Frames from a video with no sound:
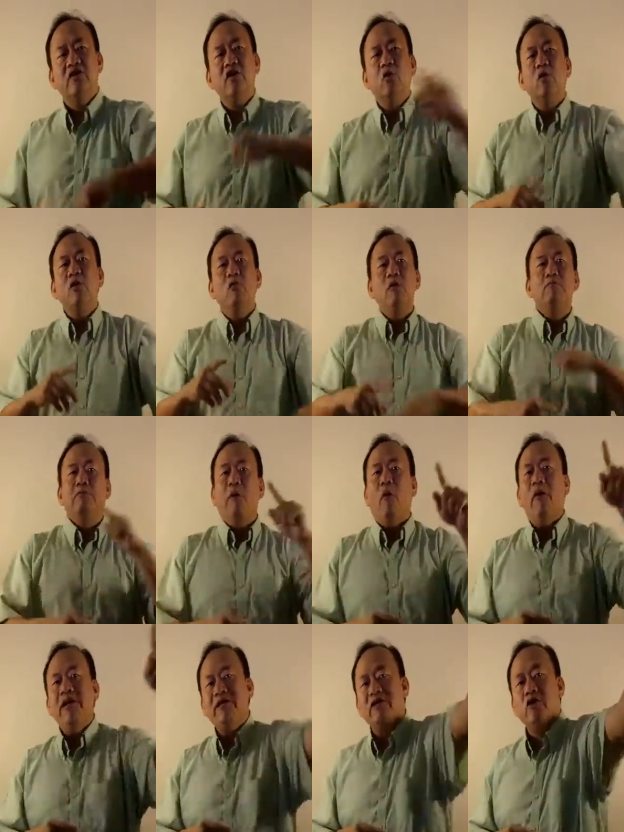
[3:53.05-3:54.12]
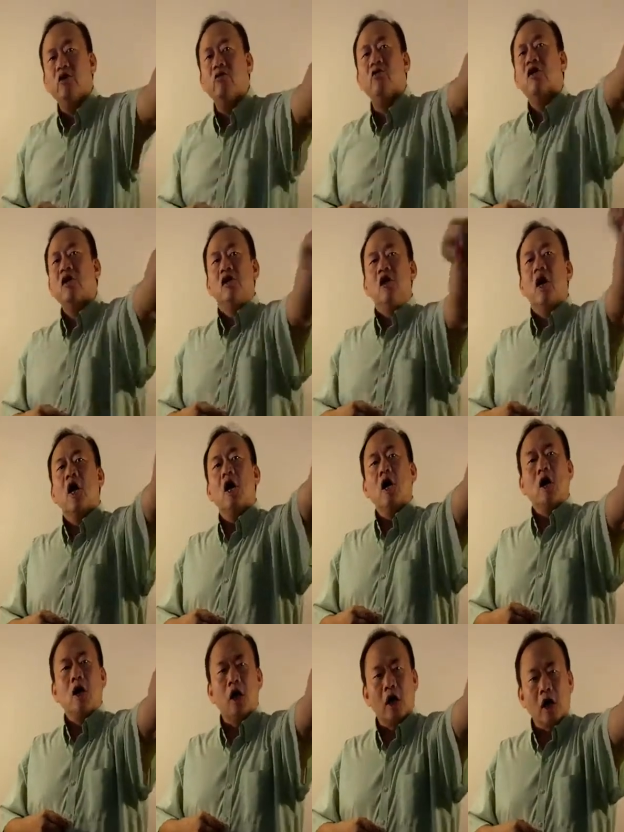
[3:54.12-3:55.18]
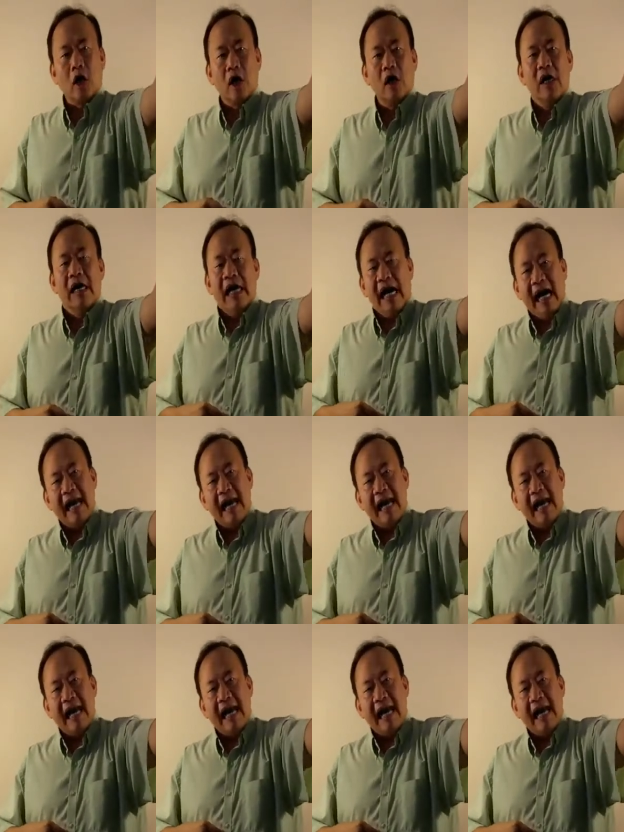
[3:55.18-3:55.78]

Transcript: So we would point to Ur.